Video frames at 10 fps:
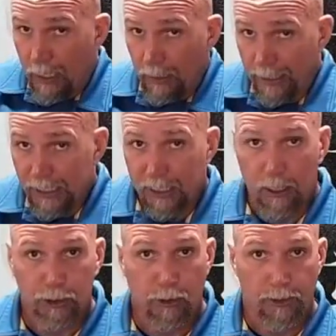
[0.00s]
not least, and I'll
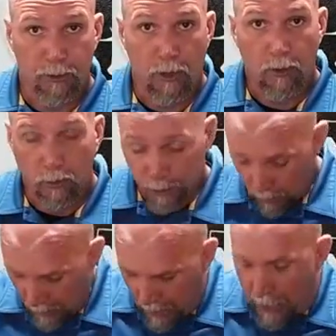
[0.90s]
show you the drawn holster,
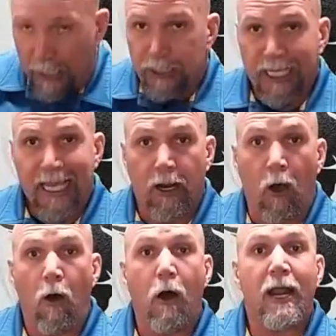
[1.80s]
to get
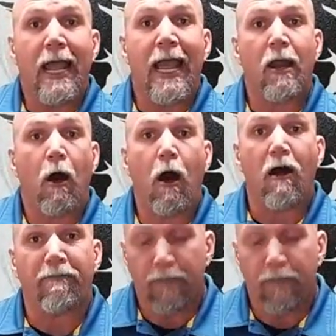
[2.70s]
on and off.